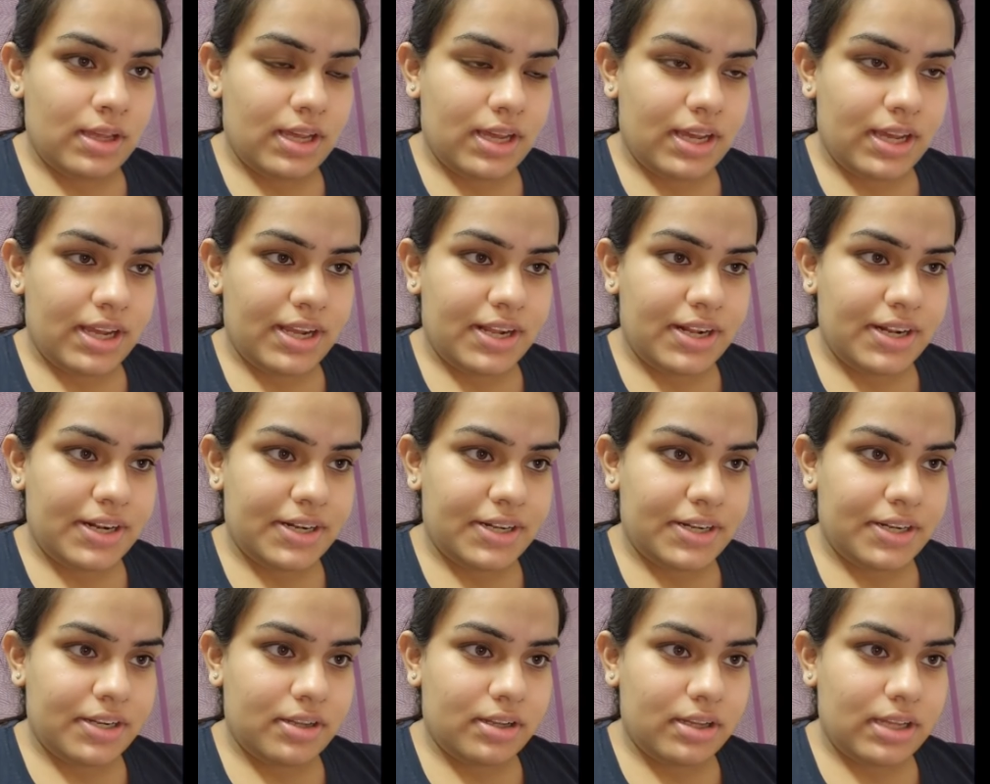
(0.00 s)

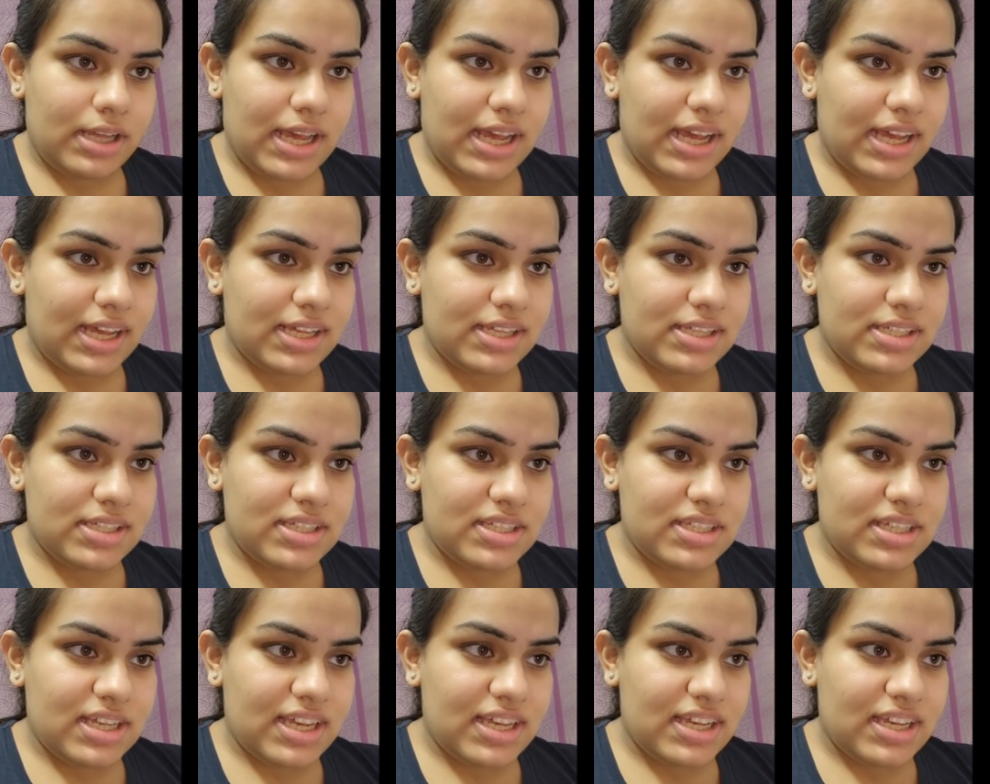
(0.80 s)
And
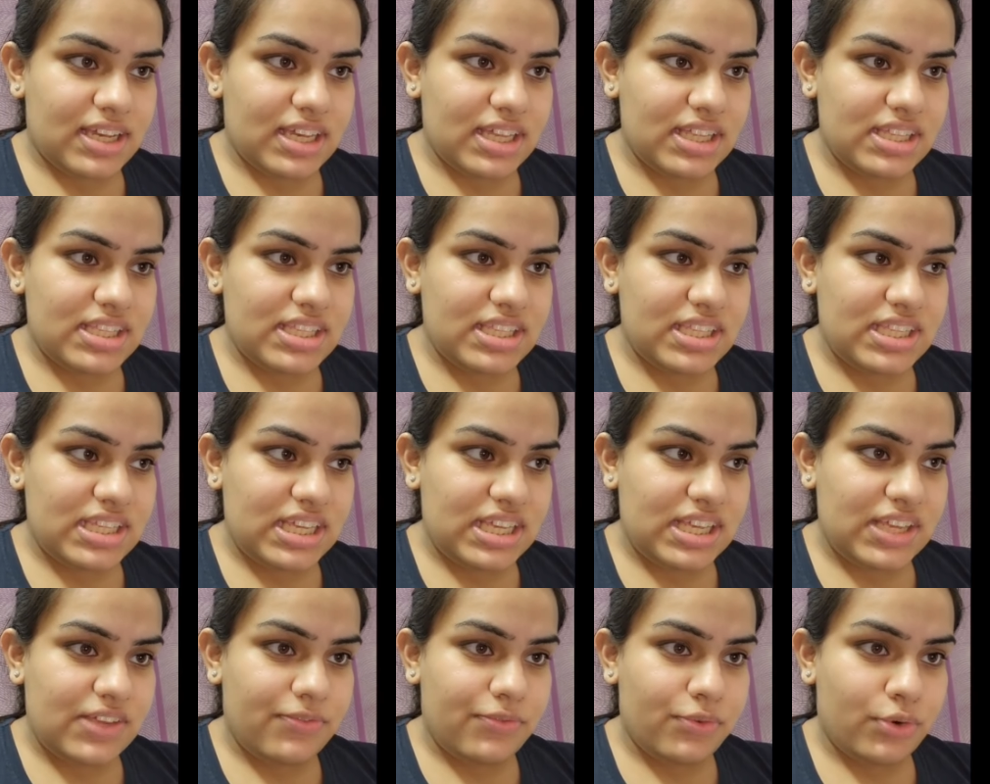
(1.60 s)
as I can
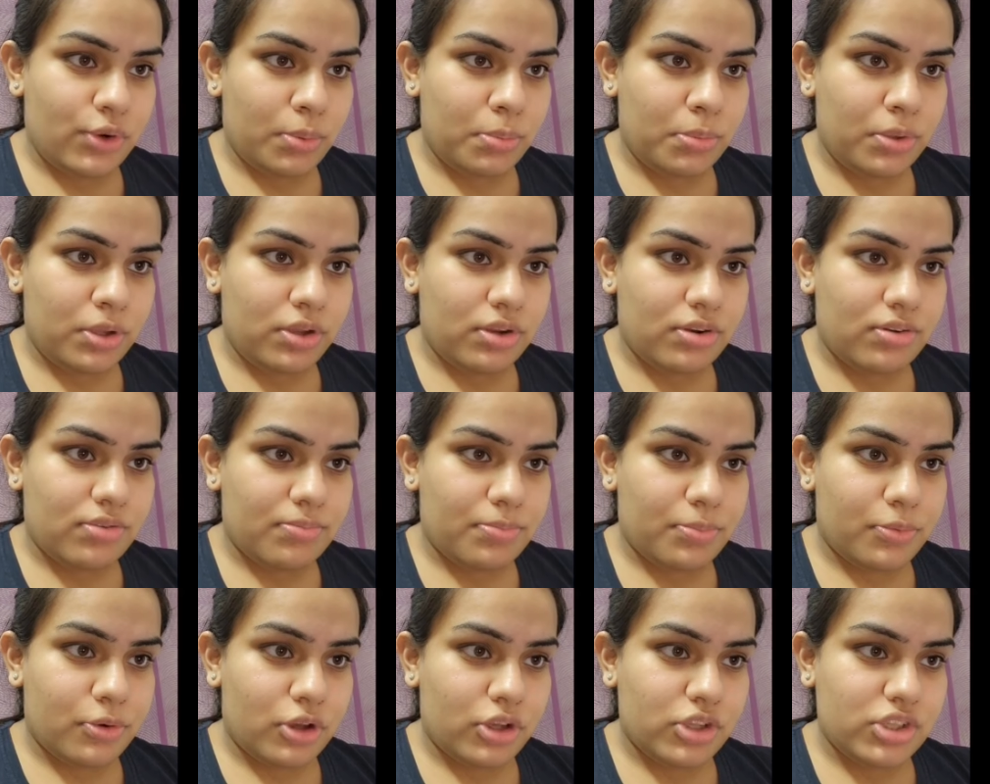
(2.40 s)
see from your
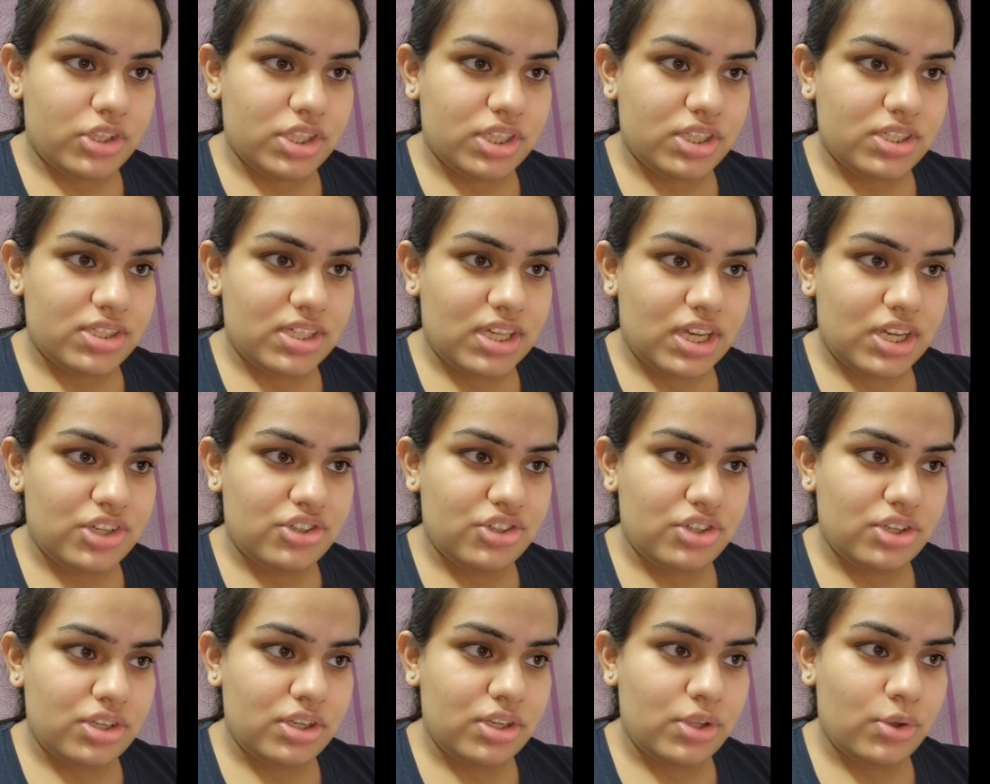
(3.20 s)
project
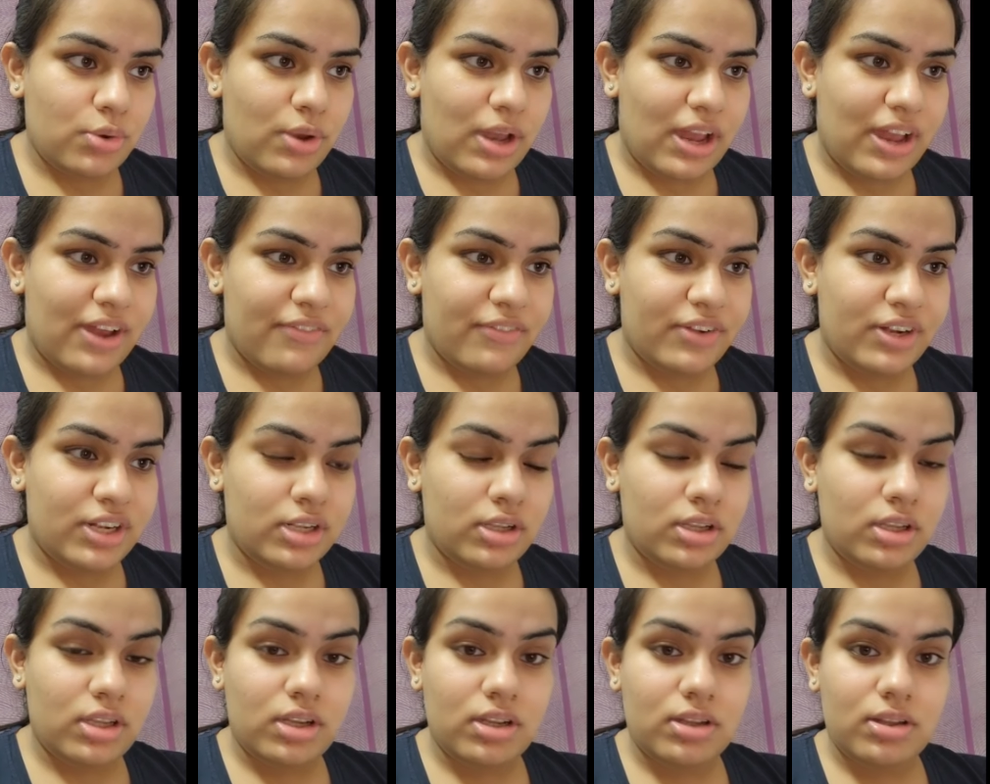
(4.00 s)
section, you
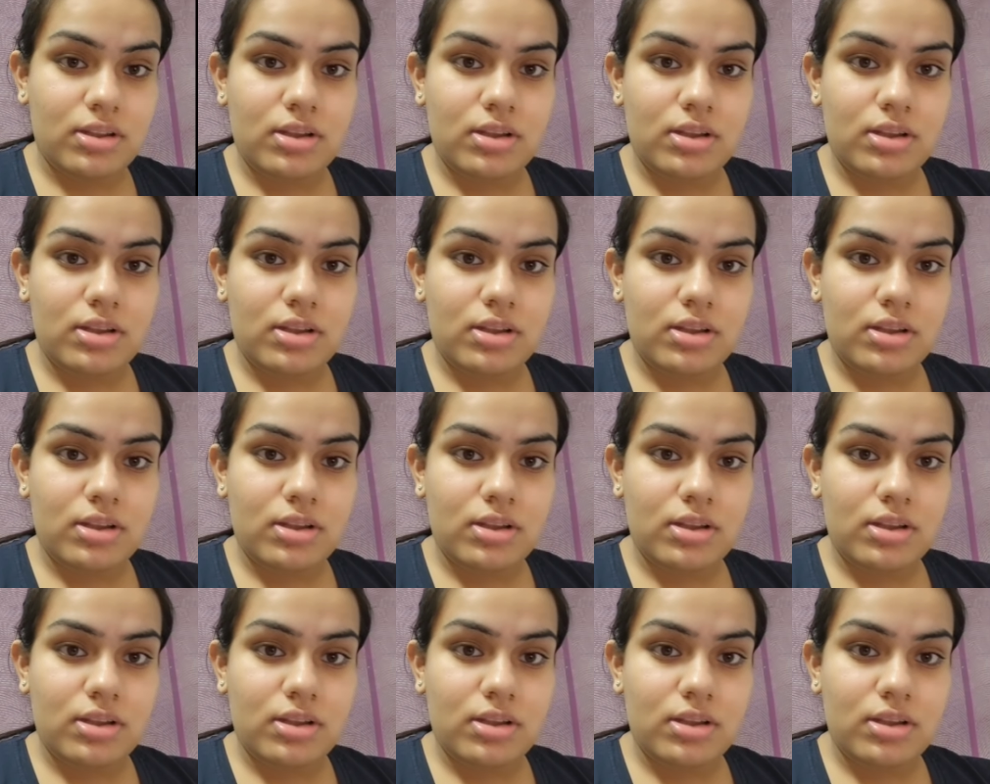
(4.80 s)
haven't